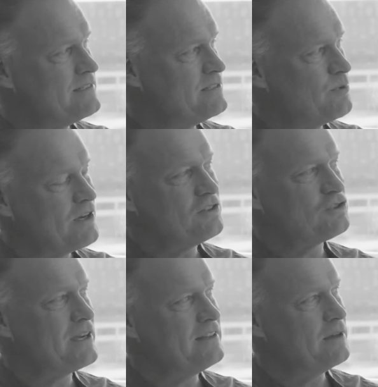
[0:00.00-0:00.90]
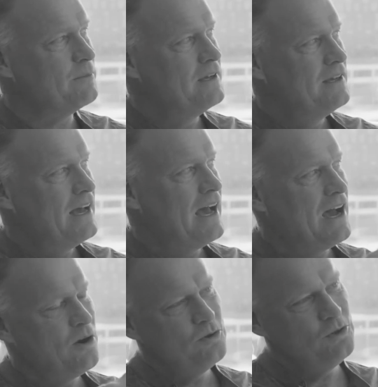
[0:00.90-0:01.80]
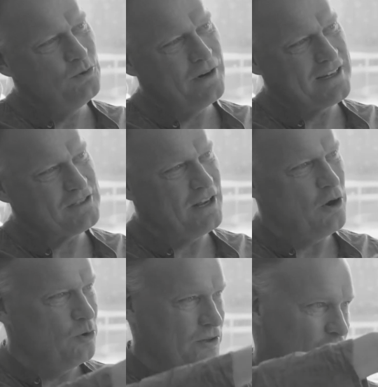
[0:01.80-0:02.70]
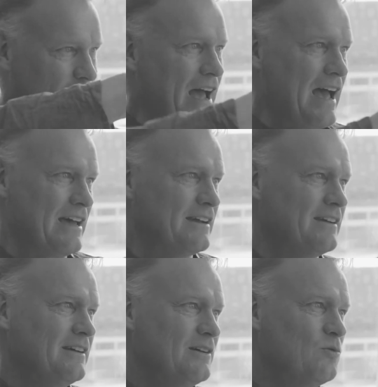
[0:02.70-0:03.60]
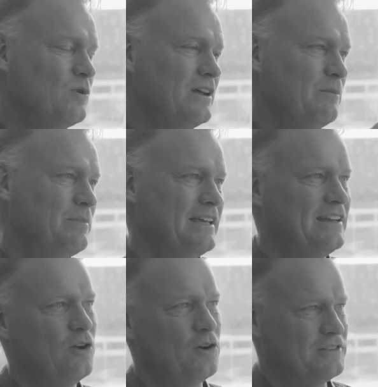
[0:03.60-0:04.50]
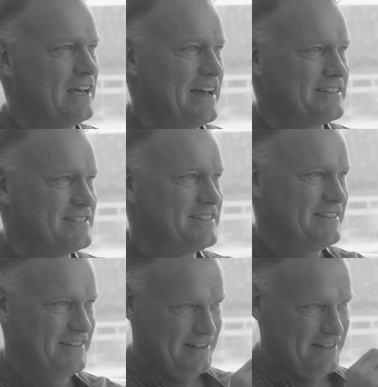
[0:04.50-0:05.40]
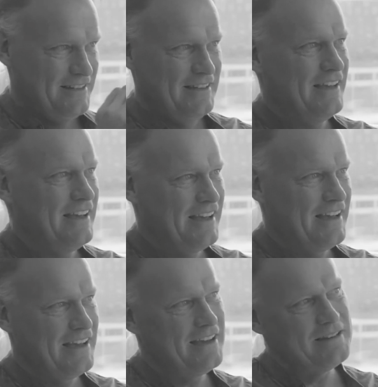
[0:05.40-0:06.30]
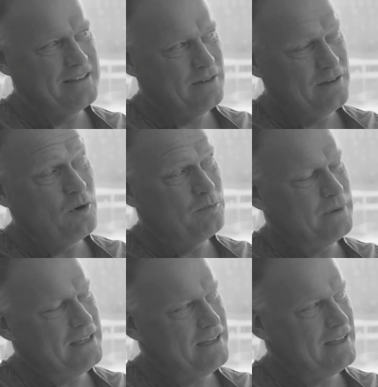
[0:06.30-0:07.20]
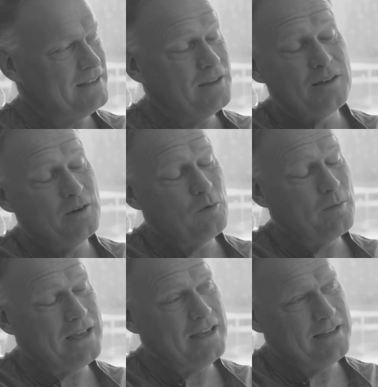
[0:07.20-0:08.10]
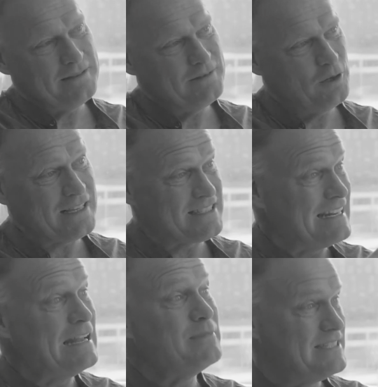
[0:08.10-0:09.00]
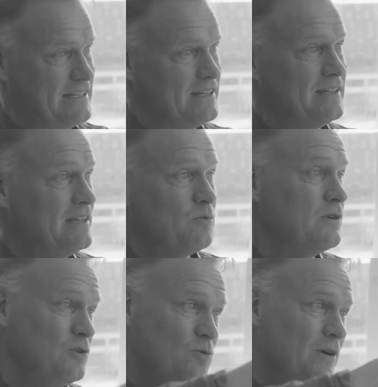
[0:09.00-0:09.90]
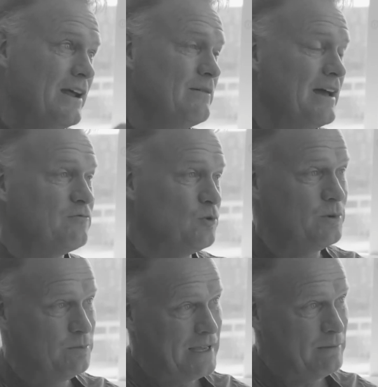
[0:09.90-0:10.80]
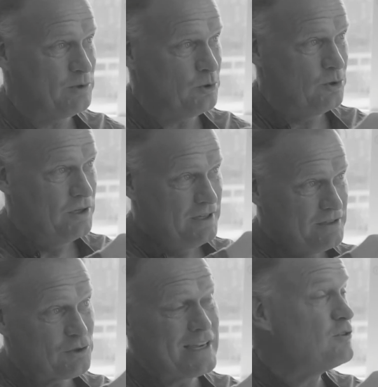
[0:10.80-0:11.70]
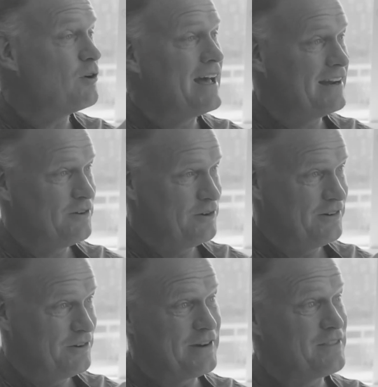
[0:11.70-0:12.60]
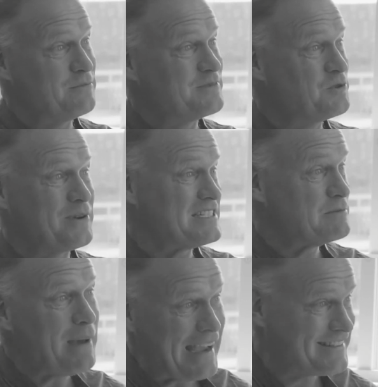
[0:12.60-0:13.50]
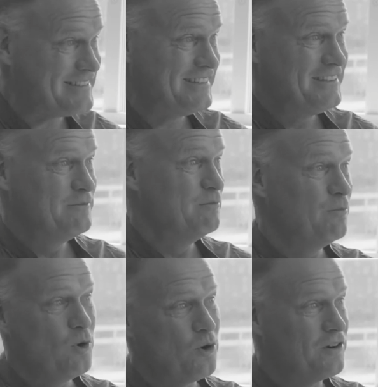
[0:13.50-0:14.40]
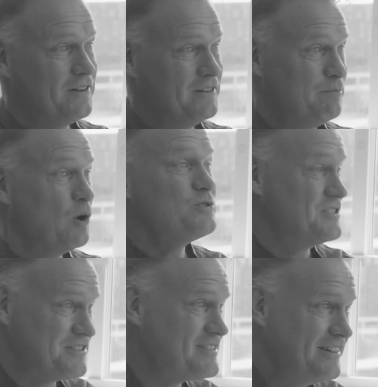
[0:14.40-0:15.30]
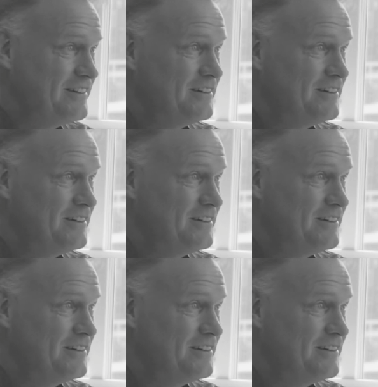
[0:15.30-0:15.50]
since we can't train them, how you would actually hold your hand will be not as... it will be not as limited. You will have to be able to train your algorithms to expect more poses.